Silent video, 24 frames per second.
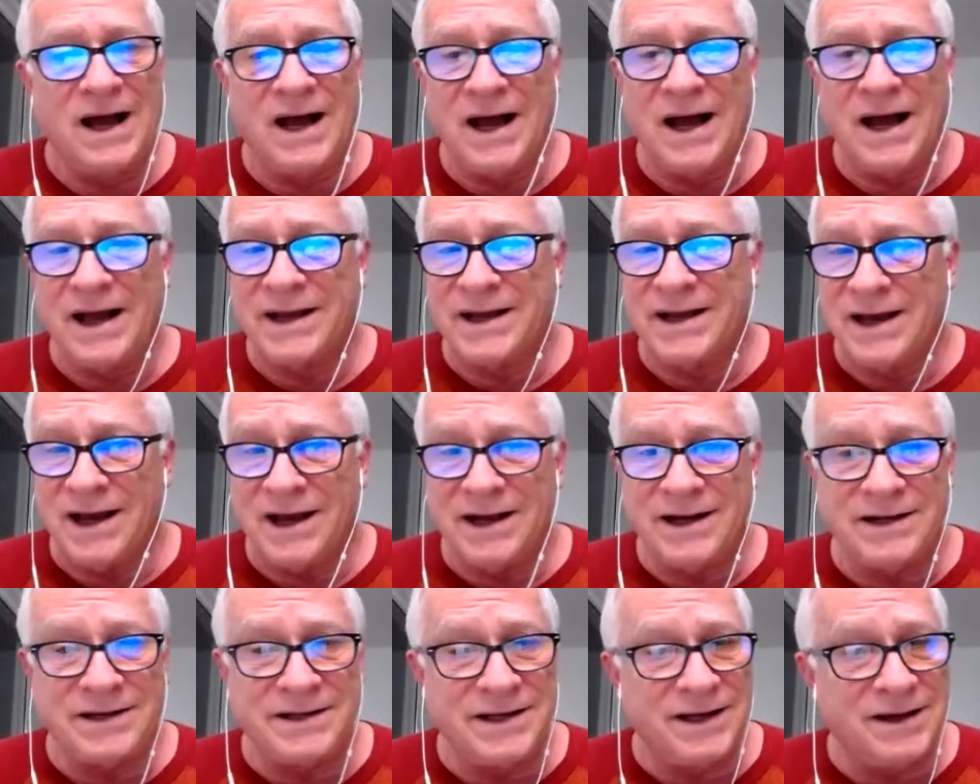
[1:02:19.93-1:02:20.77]
I got
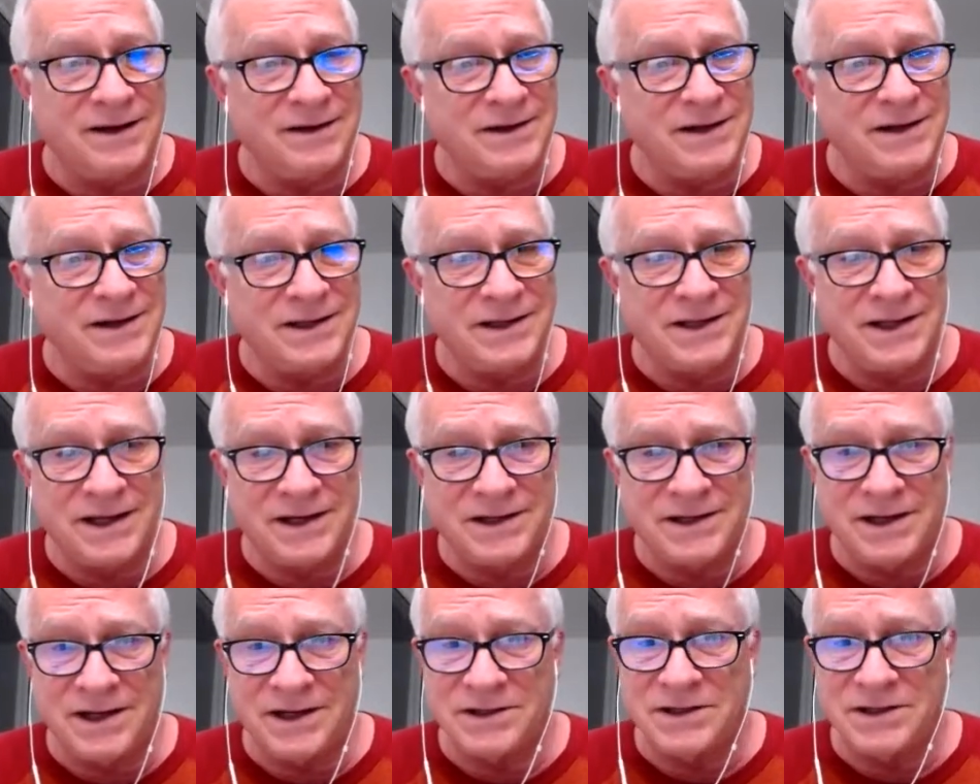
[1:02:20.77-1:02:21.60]
to tell you, that
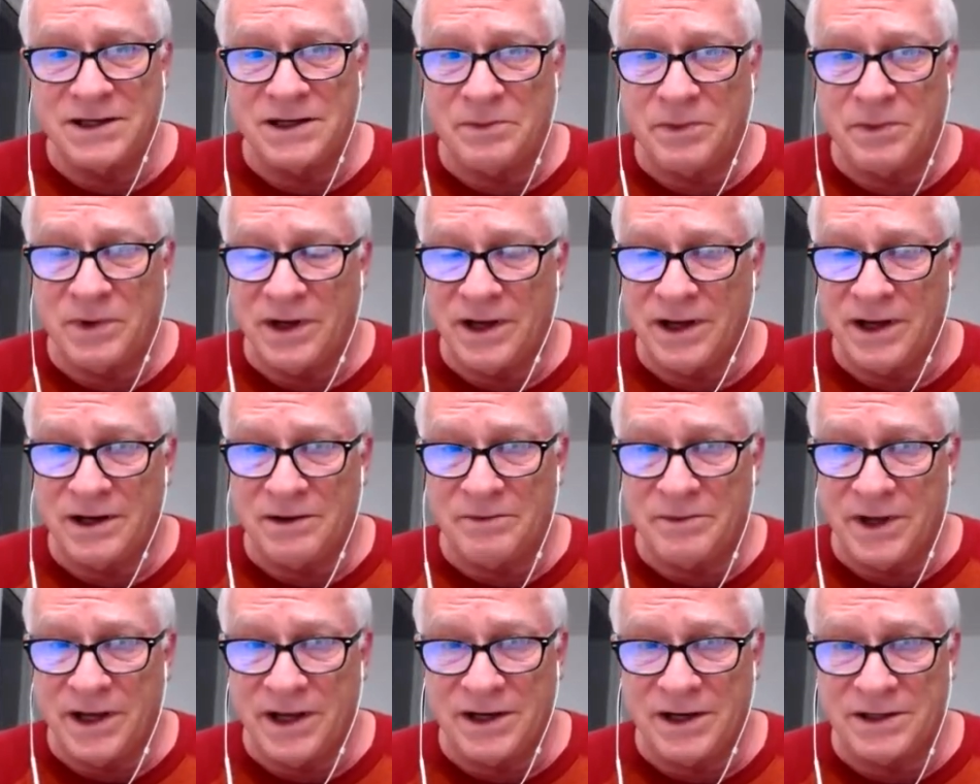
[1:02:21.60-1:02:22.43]
doesn't apply to
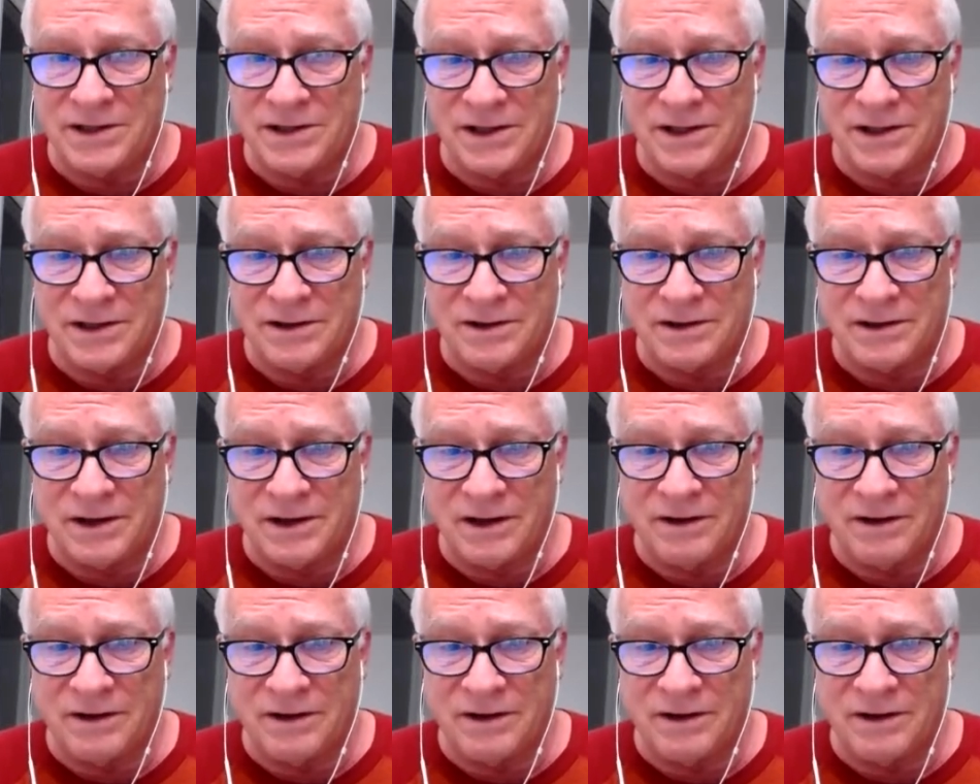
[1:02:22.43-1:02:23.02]
medicine.